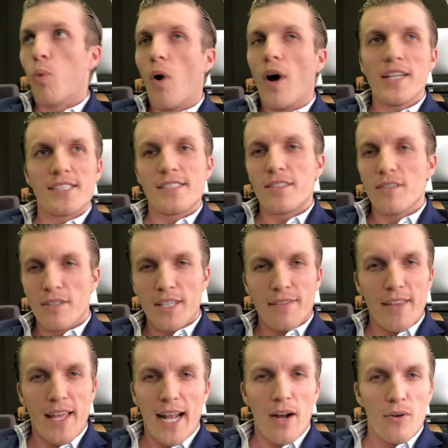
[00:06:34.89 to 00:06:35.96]
want to still
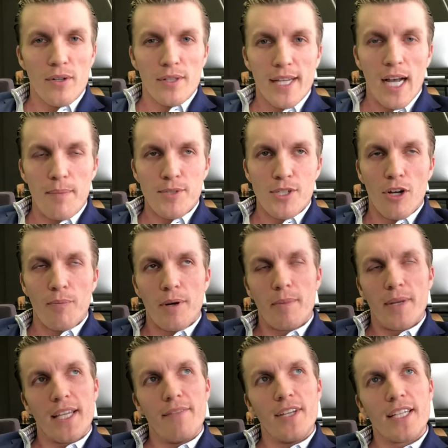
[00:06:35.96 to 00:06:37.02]
leave that hourly option open. I
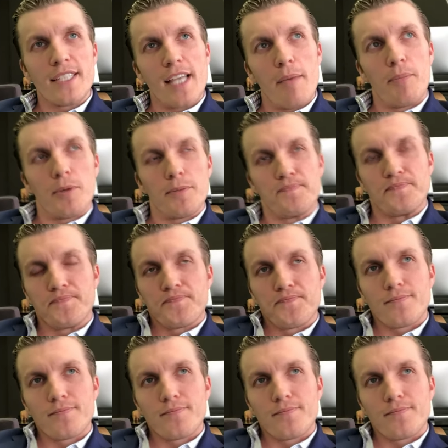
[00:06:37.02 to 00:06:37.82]
mean, I'll give you an example.